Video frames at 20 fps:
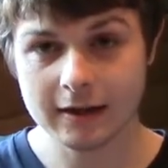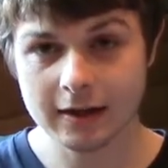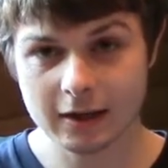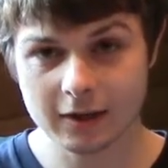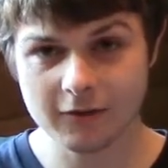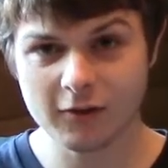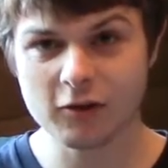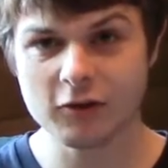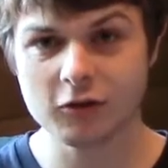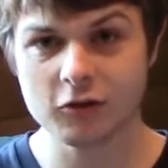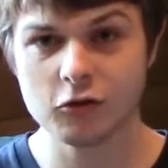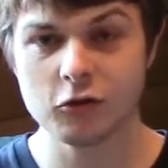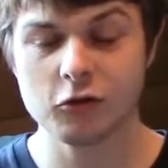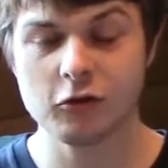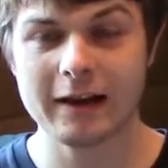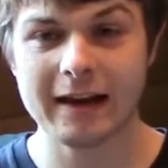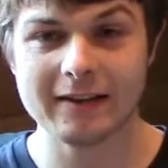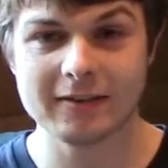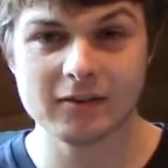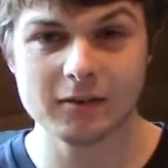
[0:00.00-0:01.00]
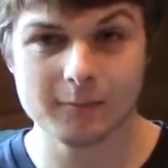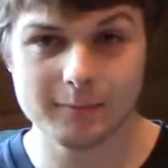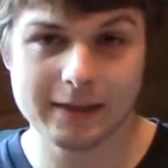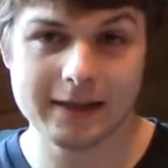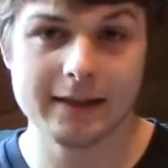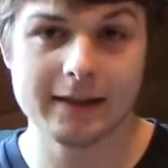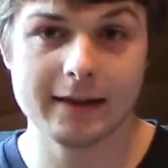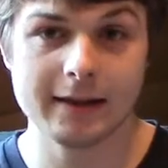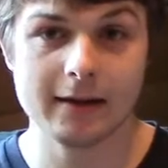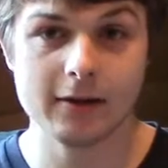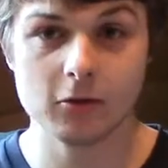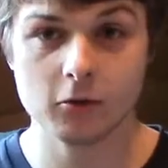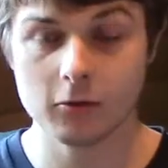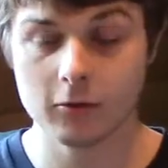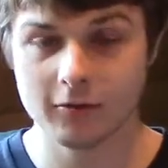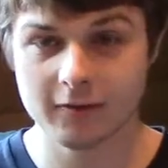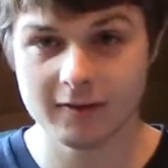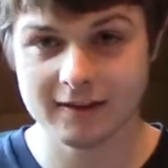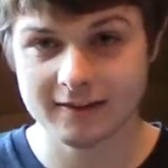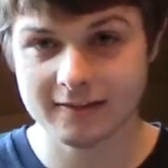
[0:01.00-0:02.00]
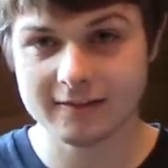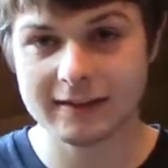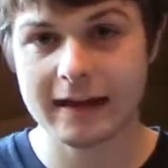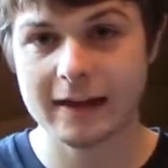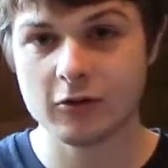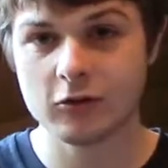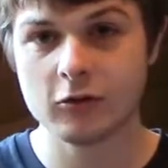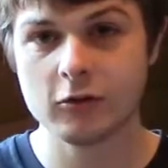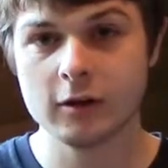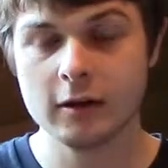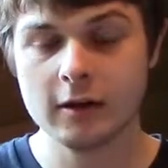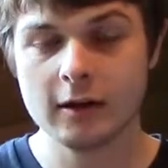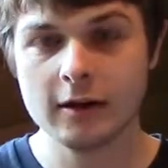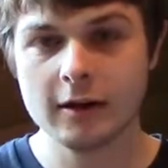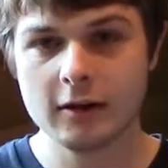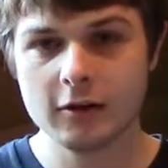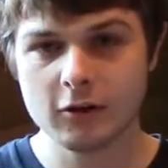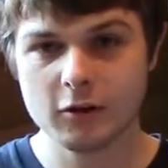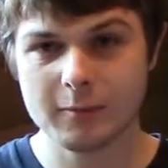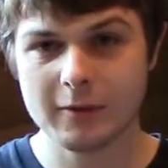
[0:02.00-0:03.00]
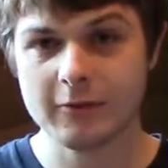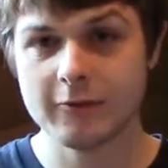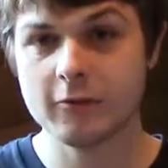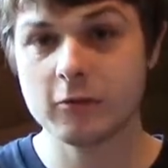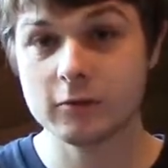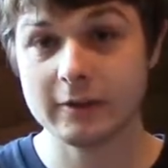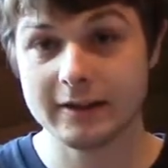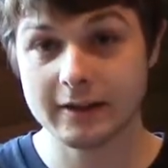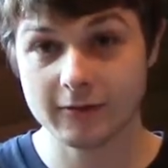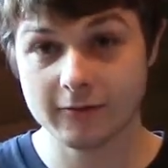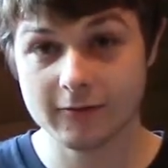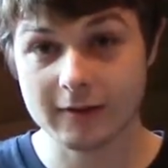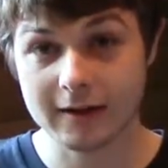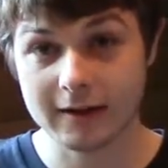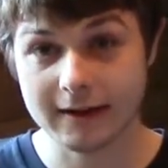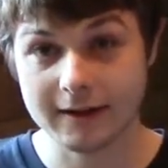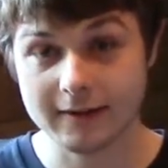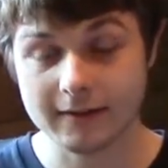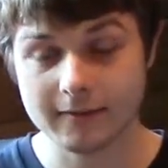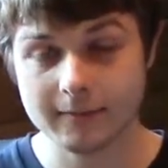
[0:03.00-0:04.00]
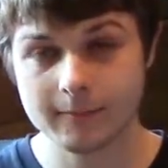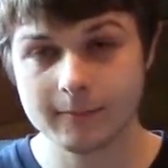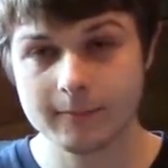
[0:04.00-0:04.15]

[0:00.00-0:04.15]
The first extrusion has to be there in order for the sketch to be fully defined.